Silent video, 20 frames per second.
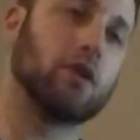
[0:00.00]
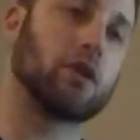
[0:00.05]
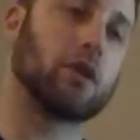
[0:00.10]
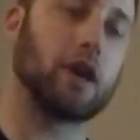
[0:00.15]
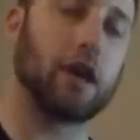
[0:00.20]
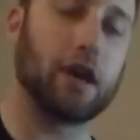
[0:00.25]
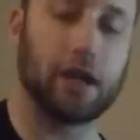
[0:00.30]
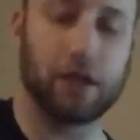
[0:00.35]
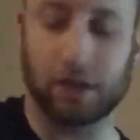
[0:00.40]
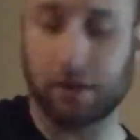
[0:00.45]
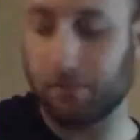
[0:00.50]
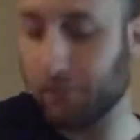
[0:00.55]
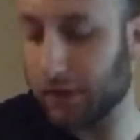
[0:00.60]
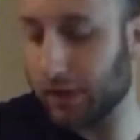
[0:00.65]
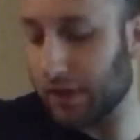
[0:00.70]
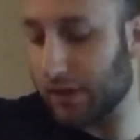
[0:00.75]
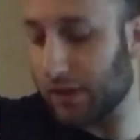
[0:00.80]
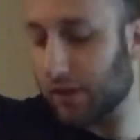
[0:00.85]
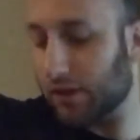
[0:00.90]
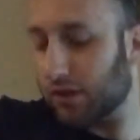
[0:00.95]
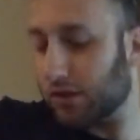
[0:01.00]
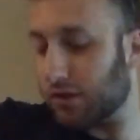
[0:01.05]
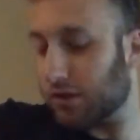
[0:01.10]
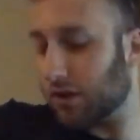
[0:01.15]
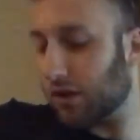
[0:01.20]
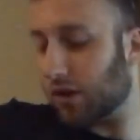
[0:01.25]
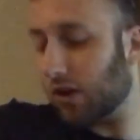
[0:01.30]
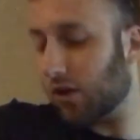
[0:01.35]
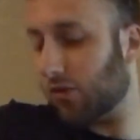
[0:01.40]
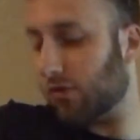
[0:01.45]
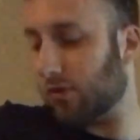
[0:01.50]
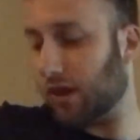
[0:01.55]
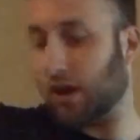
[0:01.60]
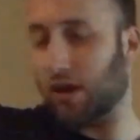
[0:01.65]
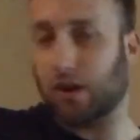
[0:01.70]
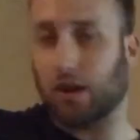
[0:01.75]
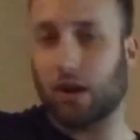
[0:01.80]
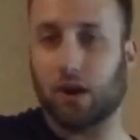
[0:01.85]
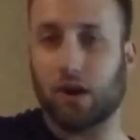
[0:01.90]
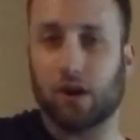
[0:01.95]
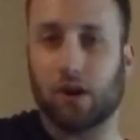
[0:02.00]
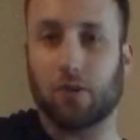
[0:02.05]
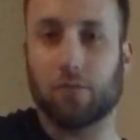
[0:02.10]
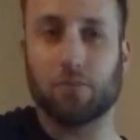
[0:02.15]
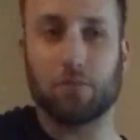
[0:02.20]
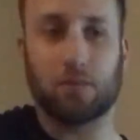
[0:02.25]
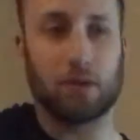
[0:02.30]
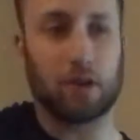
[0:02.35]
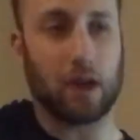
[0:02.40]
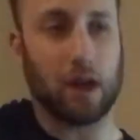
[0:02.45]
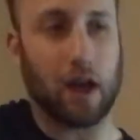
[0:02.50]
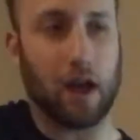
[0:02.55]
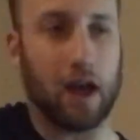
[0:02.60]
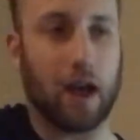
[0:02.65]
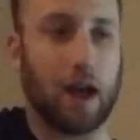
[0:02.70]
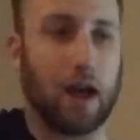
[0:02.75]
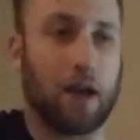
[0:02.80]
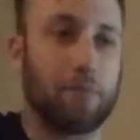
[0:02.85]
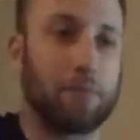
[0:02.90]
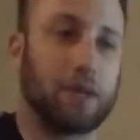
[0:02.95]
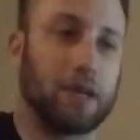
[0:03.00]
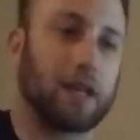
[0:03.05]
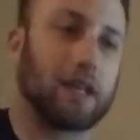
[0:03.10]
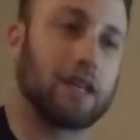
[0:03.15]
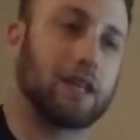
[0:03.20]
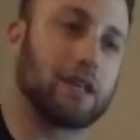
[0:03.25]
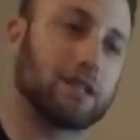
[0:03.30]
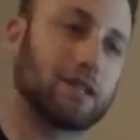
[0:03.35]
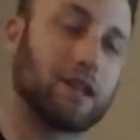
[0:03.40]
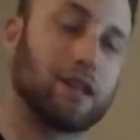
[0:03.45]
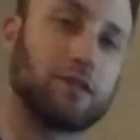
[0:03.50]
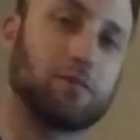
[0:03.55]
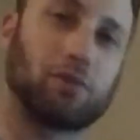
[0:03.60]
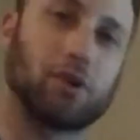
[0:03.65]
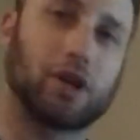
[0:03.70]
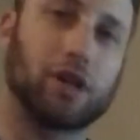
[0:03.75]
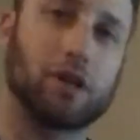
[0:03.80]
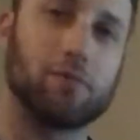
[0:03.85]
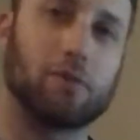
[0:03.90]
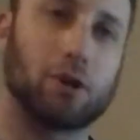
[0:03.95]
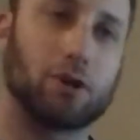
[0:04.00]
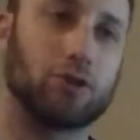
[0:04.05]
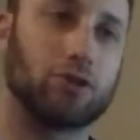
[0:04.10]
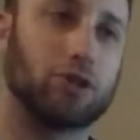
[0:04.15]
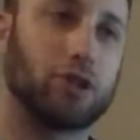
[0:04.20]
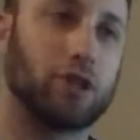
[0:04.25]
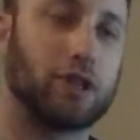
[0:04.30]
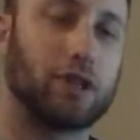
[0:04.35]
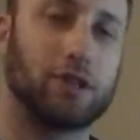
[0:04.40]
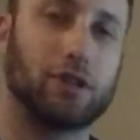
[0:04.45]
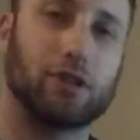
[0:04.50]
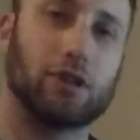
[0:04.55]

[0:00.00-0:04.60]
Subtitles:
Okay, so I mean, I guess that's pretty much it.